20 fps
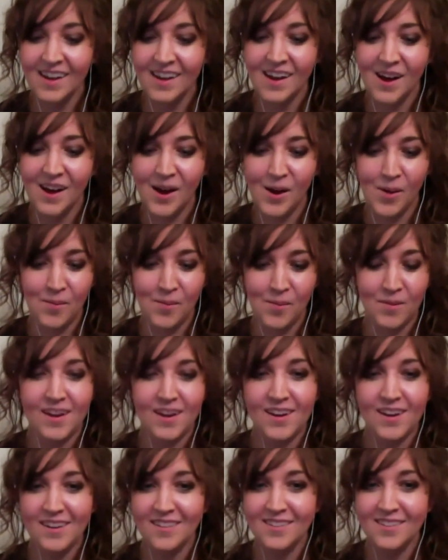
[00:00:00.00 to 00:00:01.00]

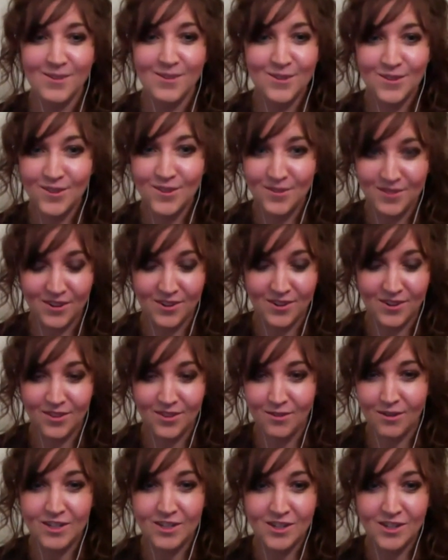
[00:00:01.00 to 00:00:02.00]
And it's so true. There's
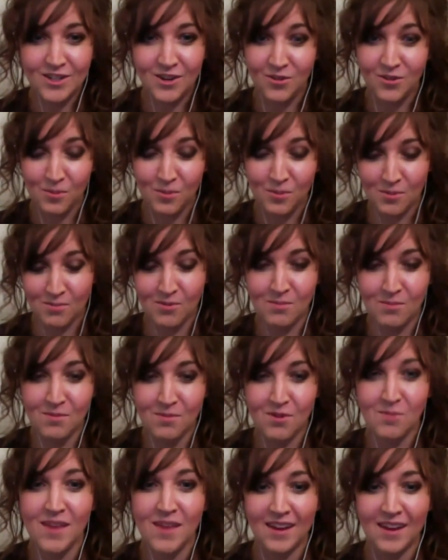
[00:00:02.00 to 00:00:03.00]
3 jokes, boom, boom,
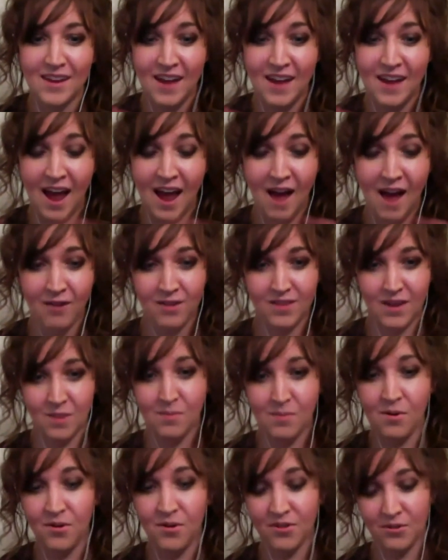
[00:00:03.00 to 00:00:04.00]
boom, and then
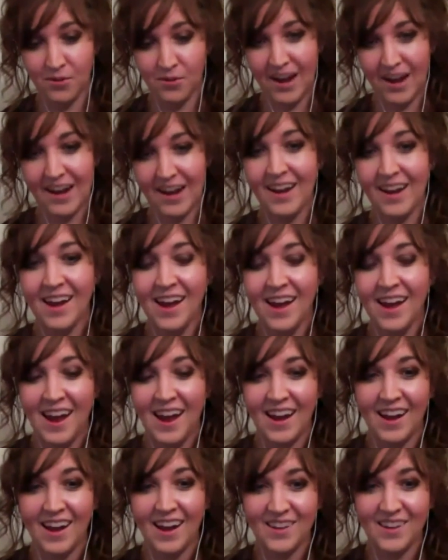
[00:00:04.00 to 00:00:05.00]
it pulls away,
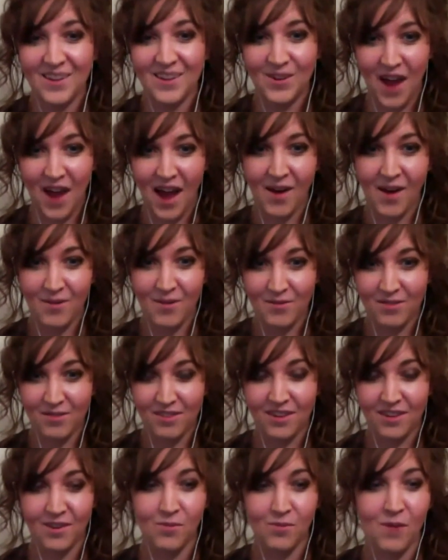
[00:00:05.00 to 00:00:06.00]
and you
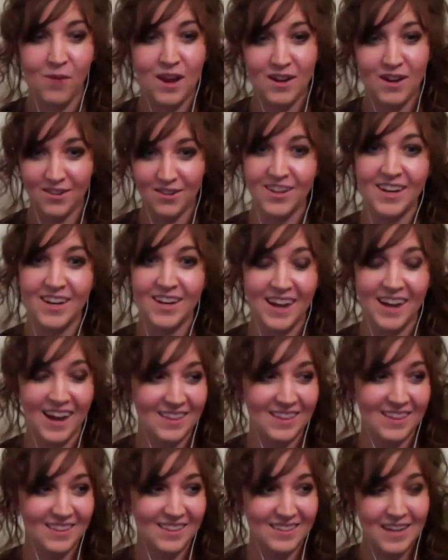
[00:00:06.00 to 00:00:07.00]
have the waiter looking
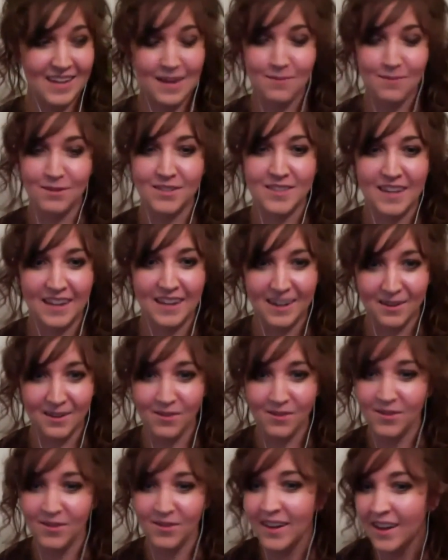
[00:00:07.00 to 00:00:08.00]
at the table
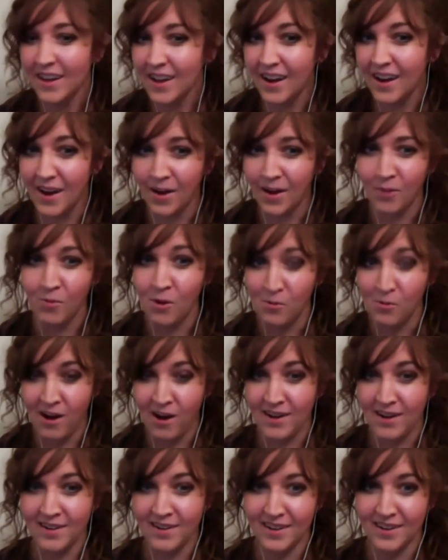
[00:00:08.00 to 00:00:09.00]
saying, what
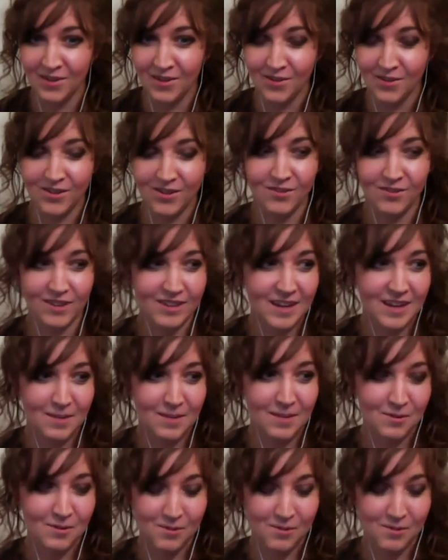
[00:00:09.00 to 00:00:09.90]
wine did you serve at table